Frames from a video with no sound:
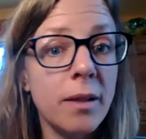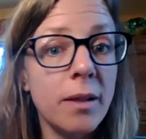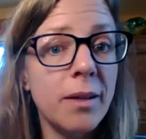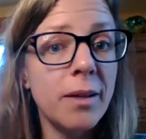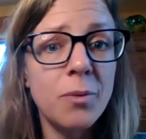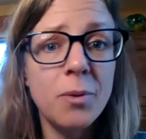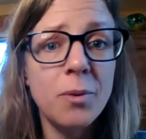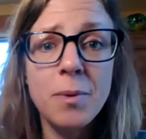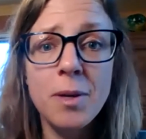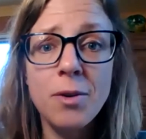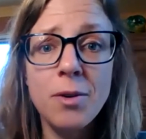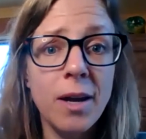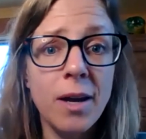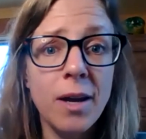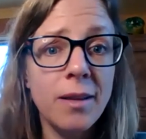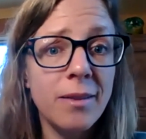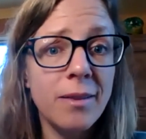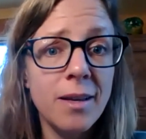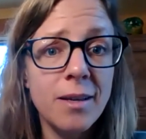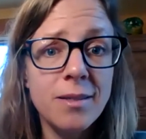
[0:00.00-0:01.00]
or
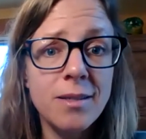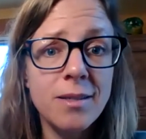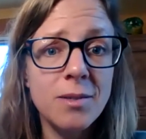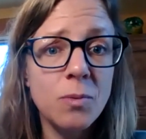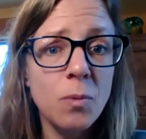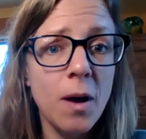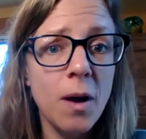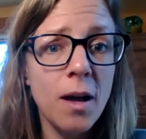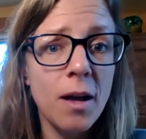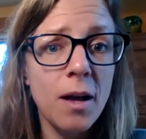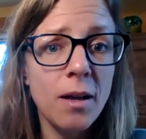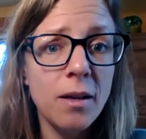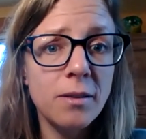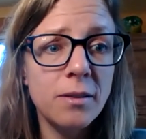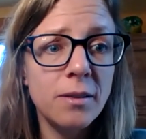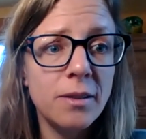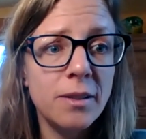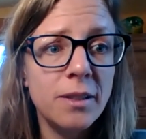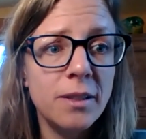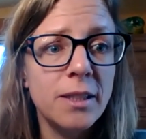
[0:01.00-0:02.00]
broccoli would be great in
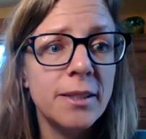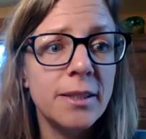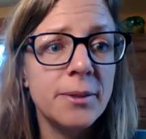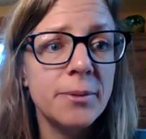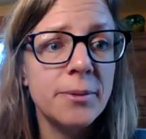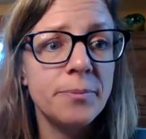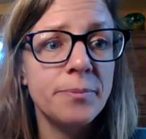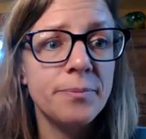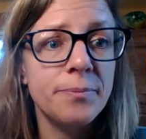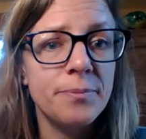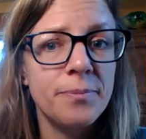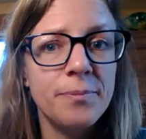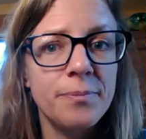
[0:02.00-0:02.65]
this as well.